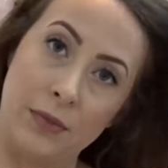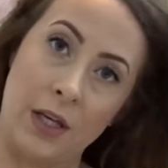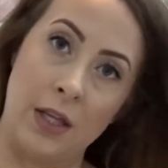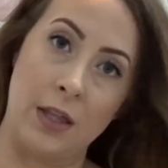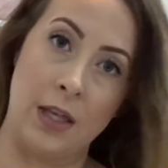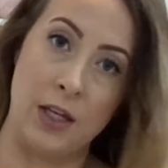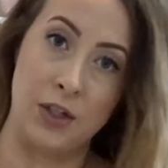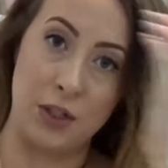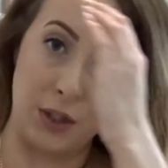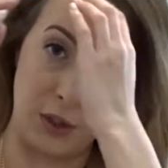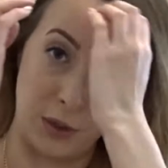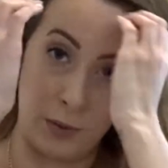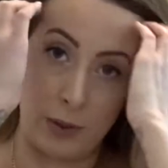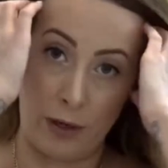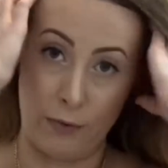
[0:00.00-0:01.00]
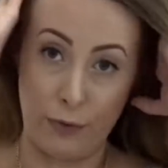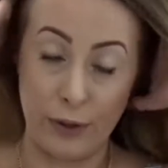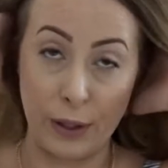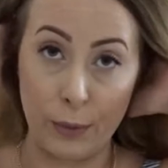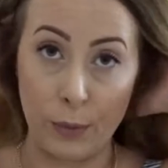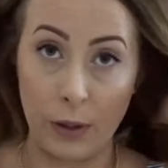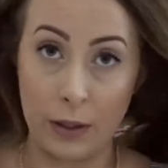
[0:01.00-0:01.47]
and they just do whatever
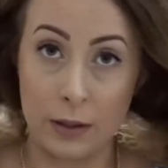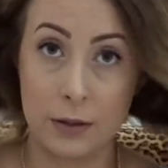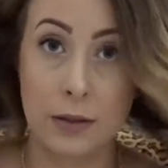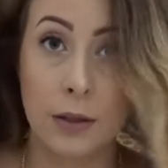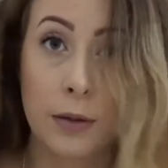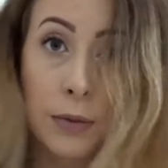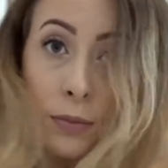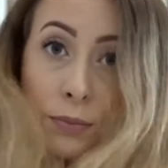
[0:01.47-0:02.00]
they want.